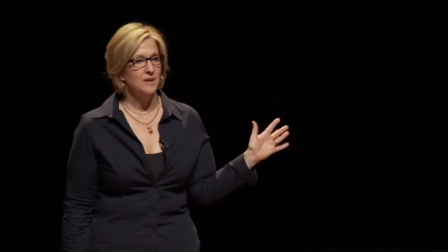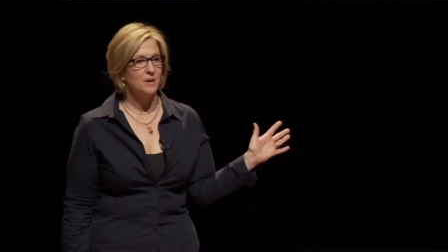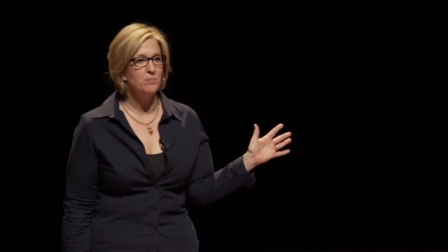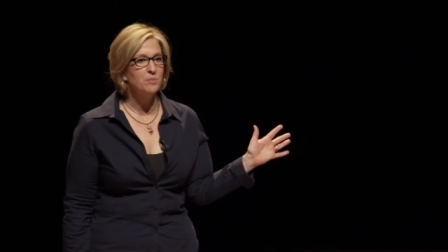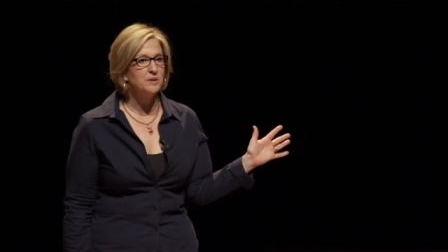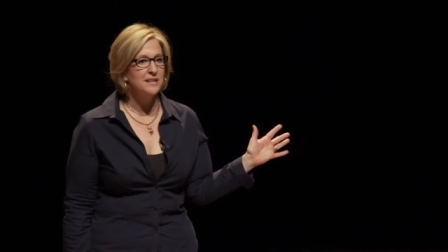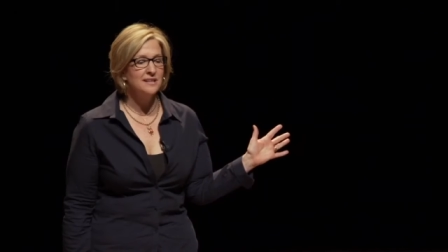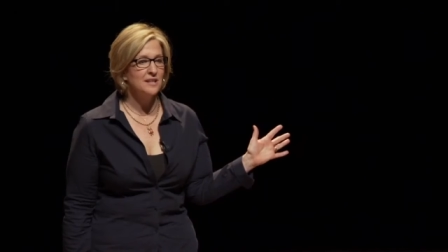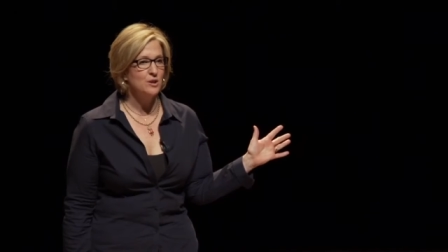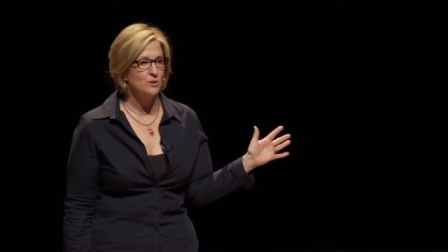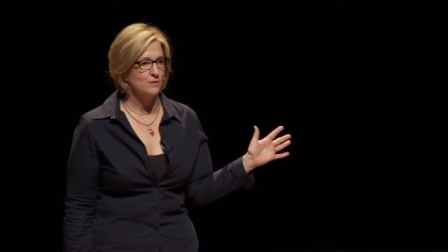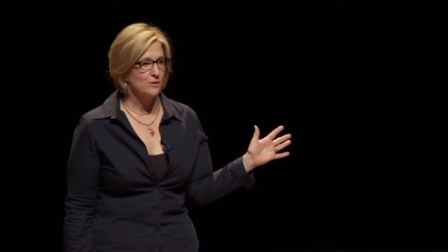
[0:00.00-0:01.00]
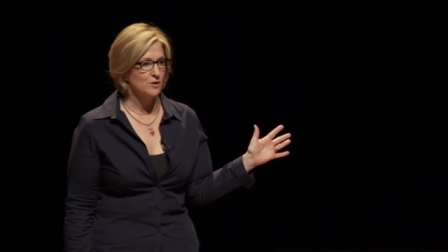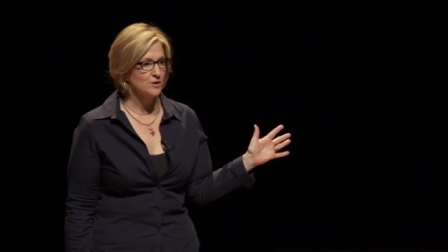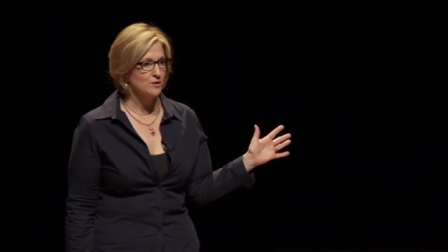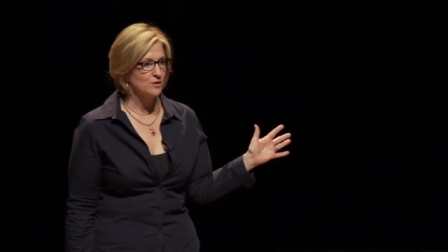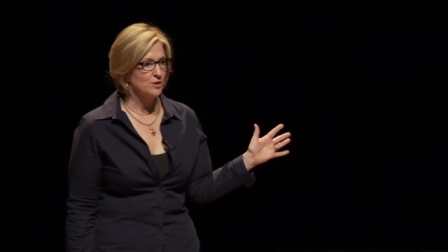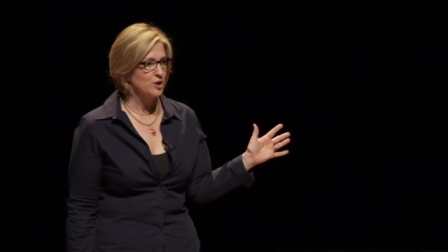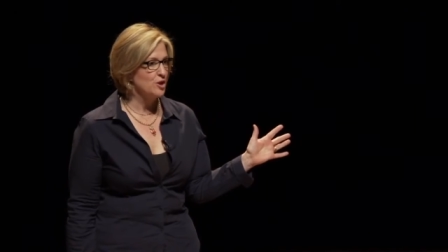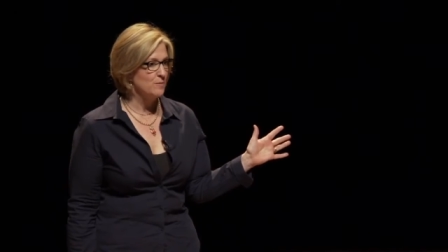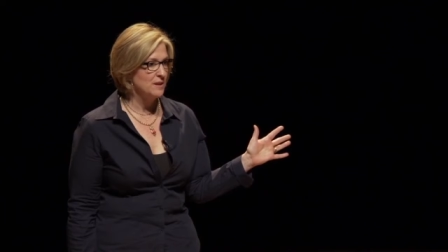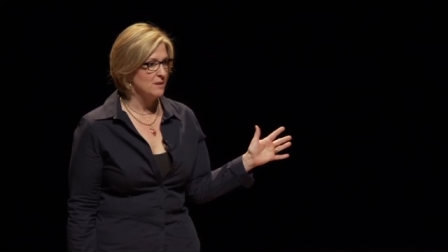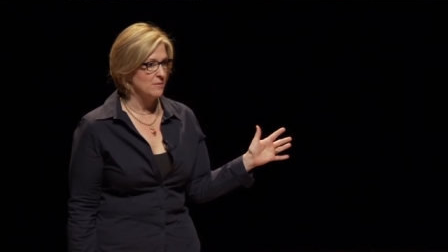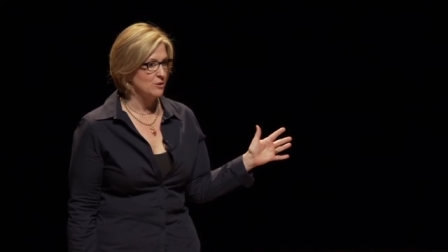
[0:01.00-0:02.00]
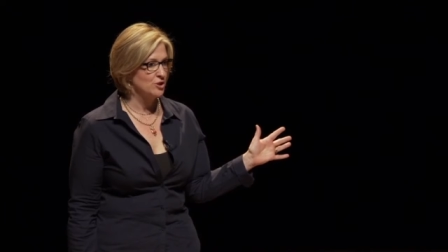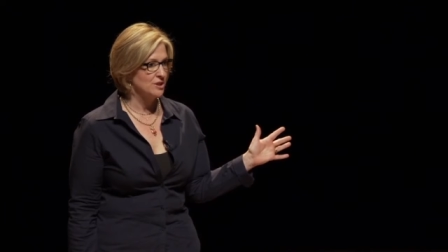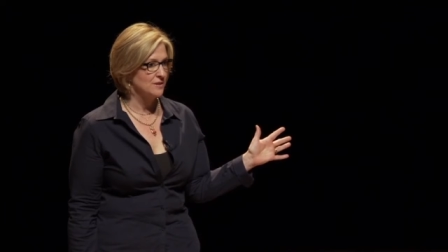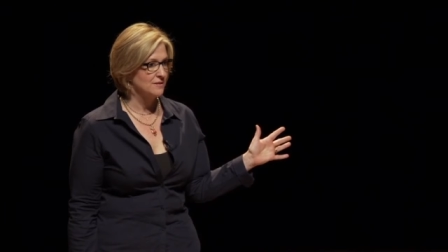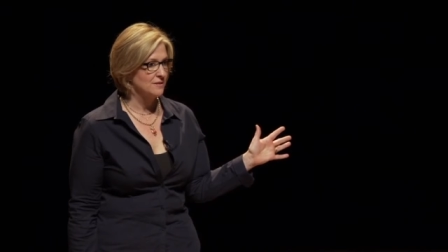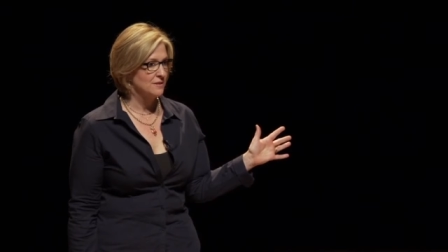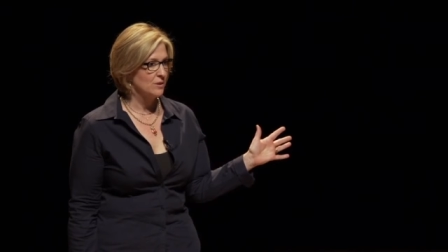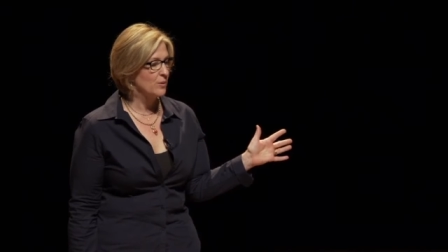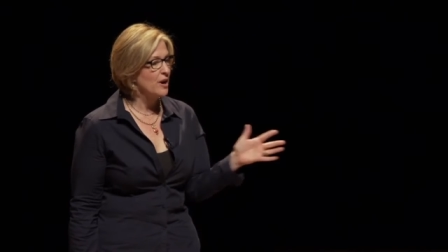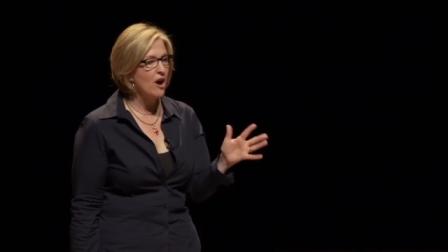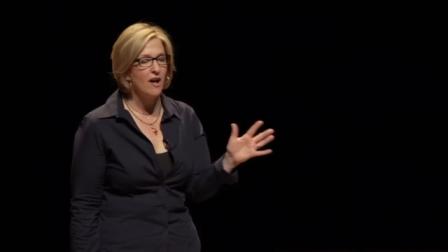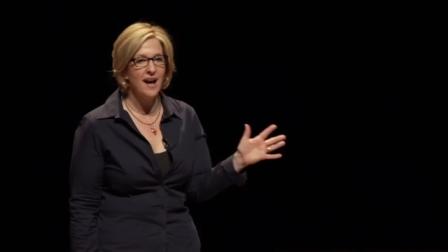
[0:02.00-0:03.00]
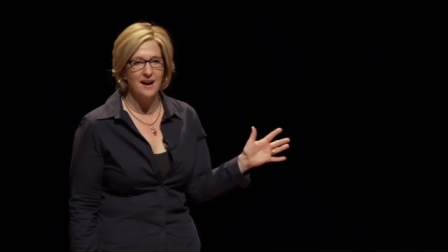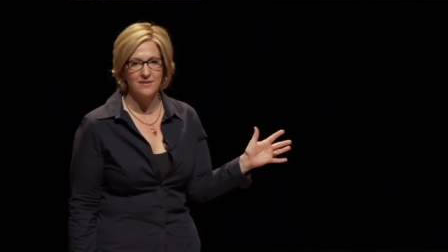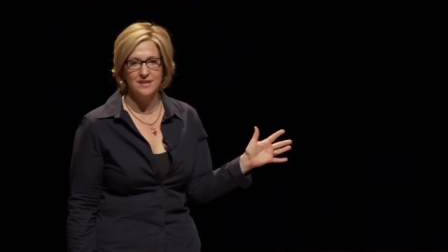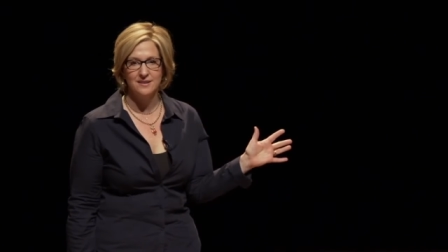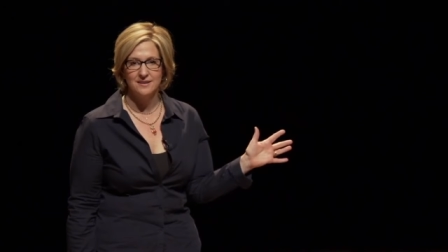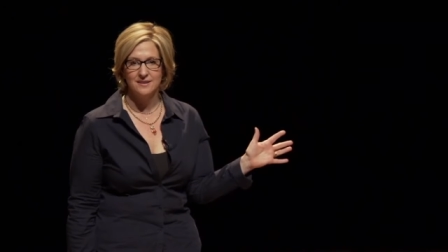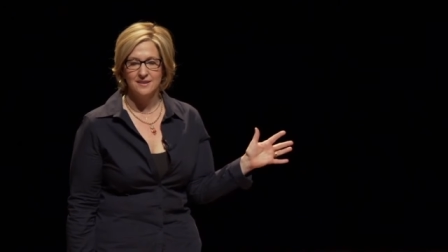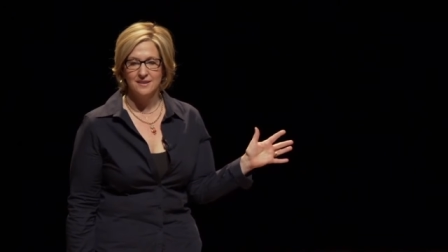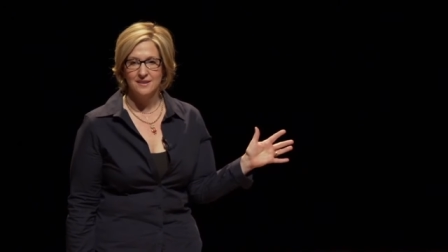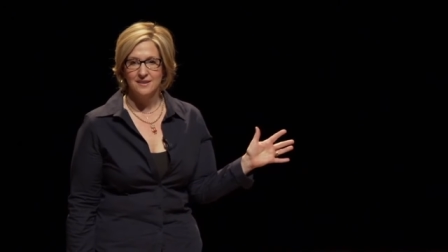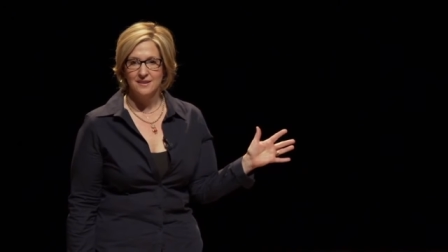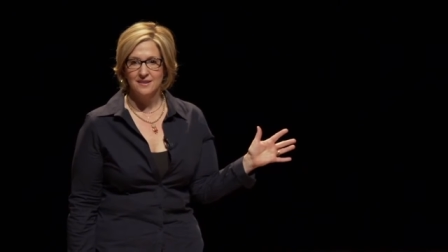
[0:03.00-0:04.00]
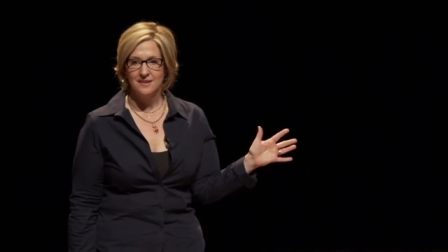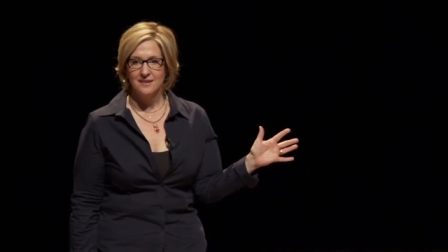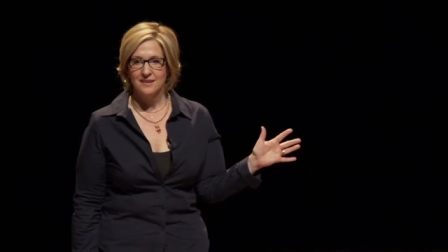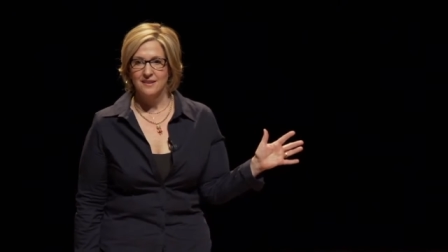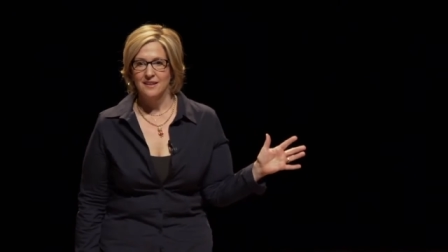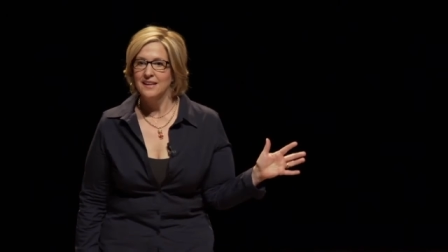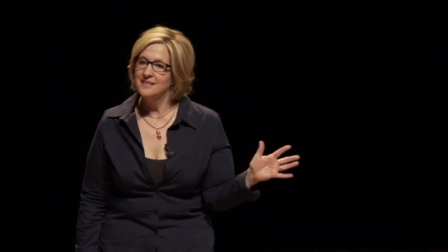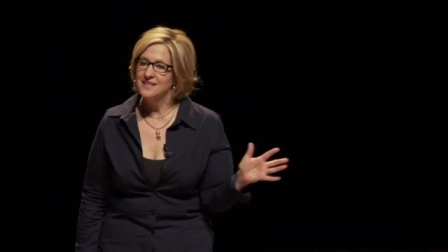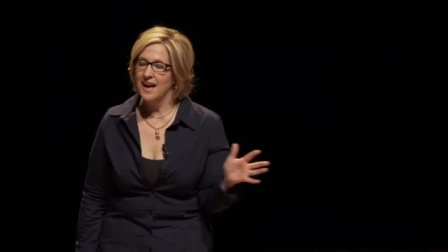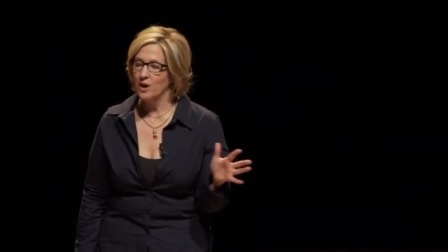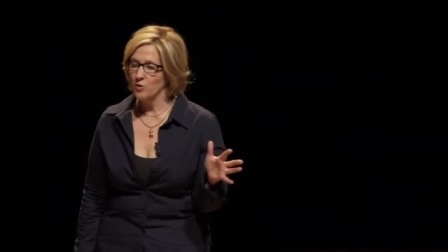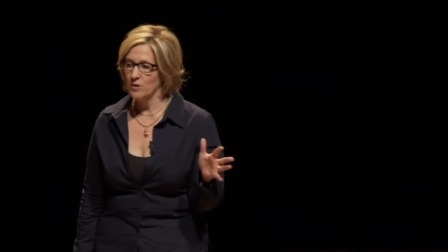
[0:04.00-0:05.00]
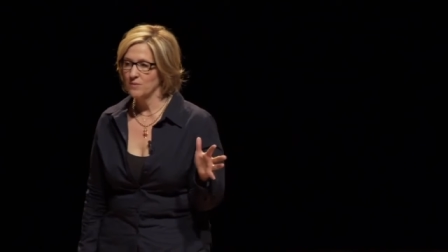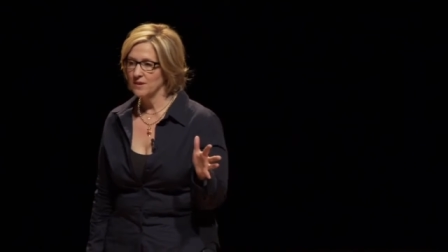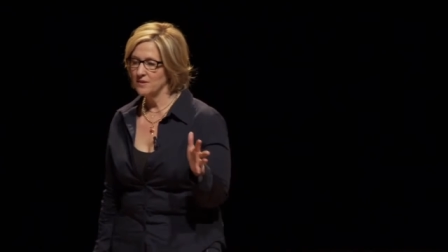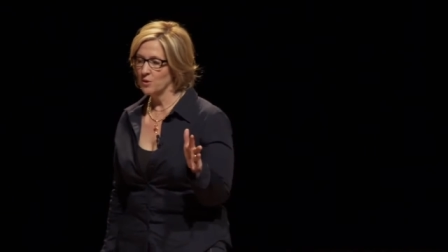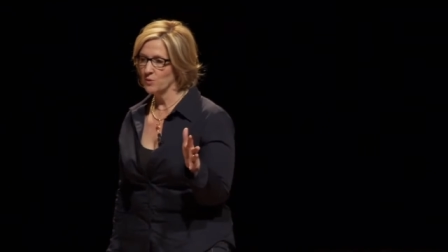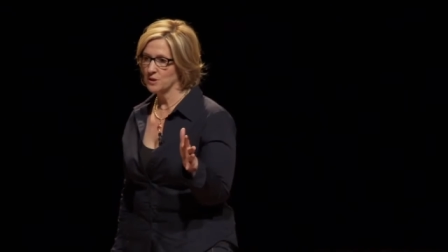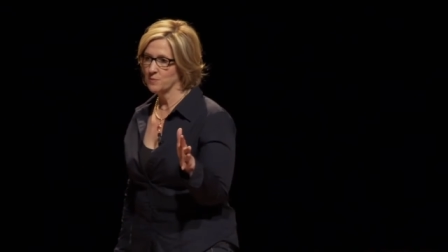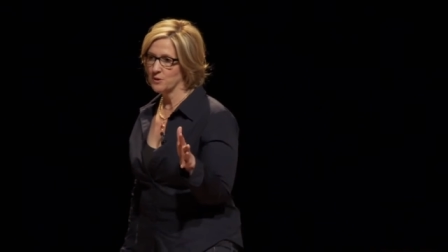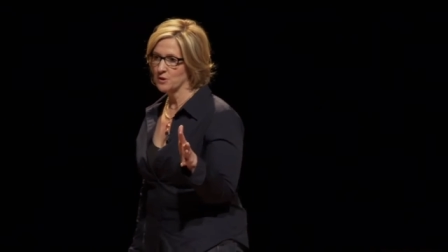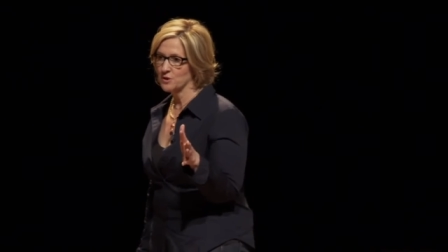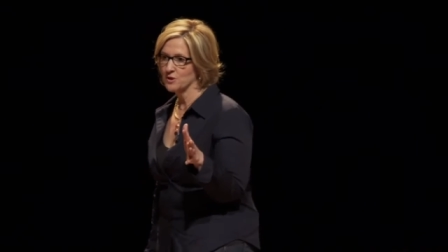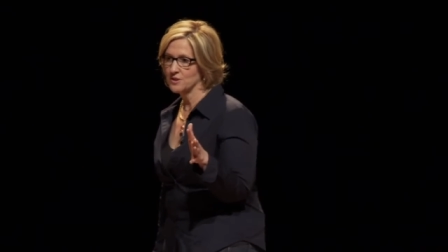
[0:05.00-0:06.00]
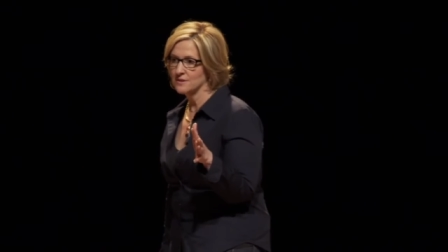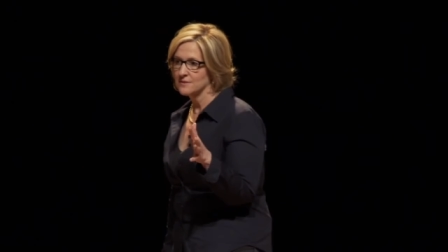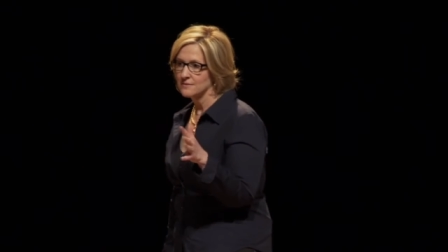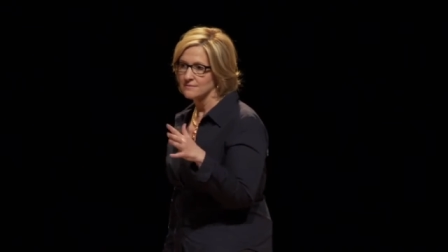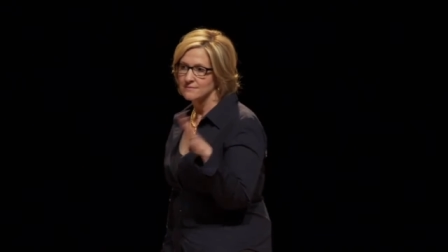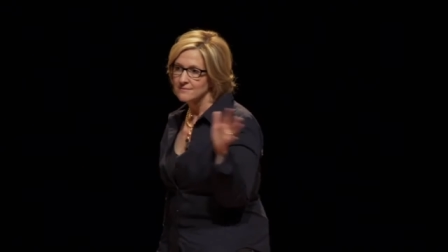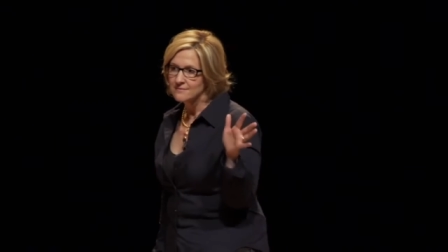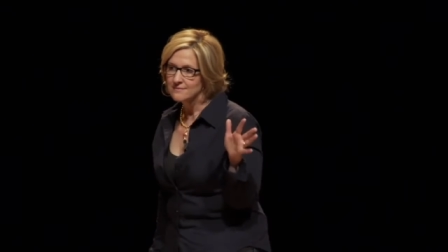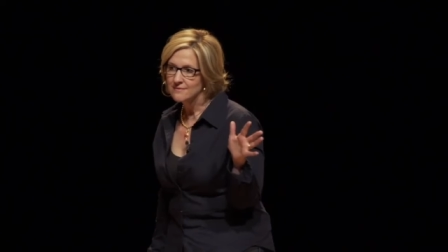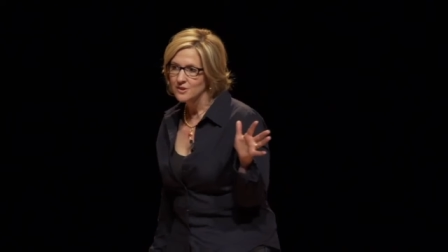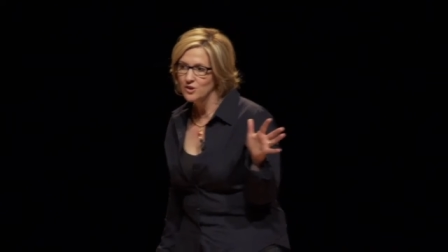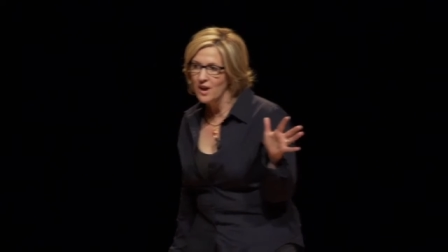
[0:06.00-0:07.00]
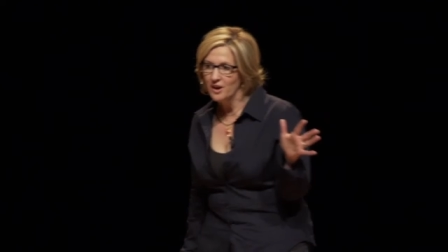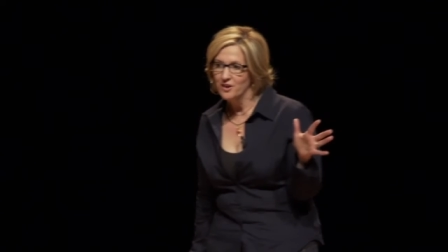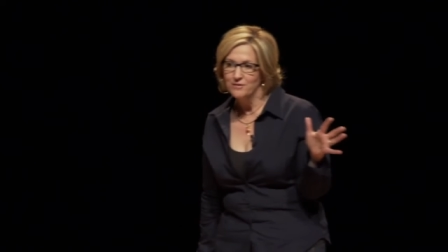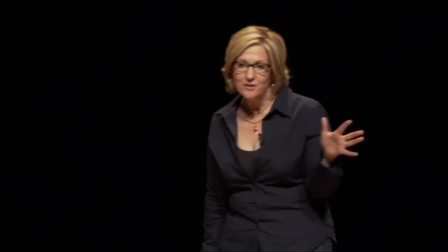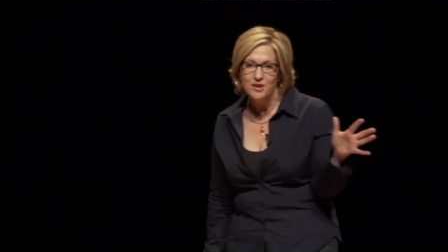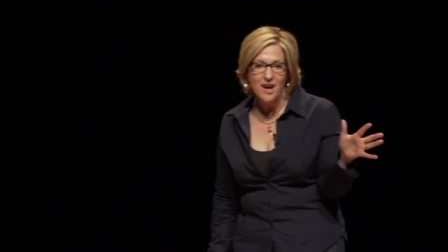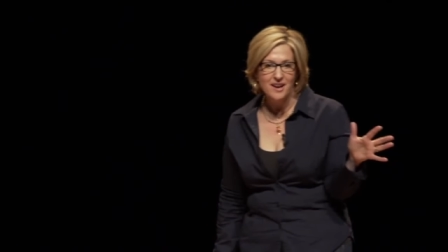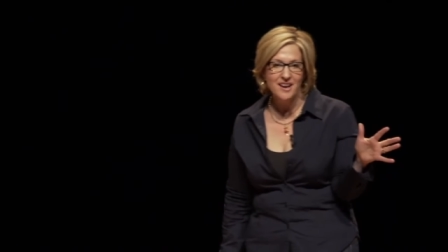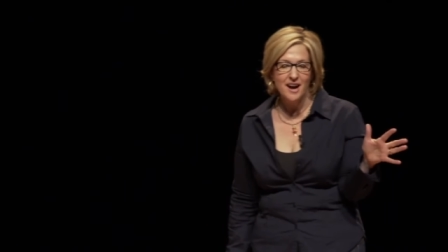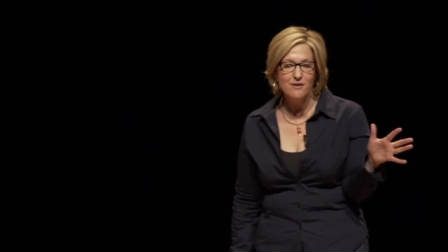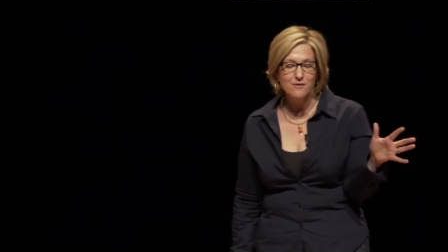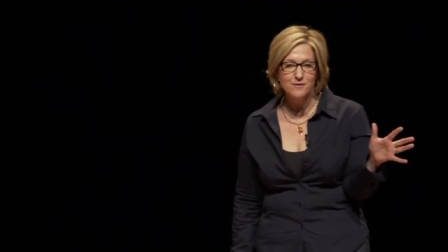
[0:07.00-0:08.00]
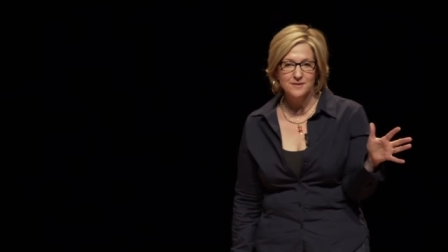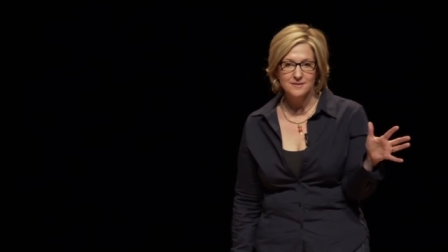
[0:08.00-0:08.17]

completely universal human emotion. We all have it. It's that gremlin that whispers, you're not, you're not enough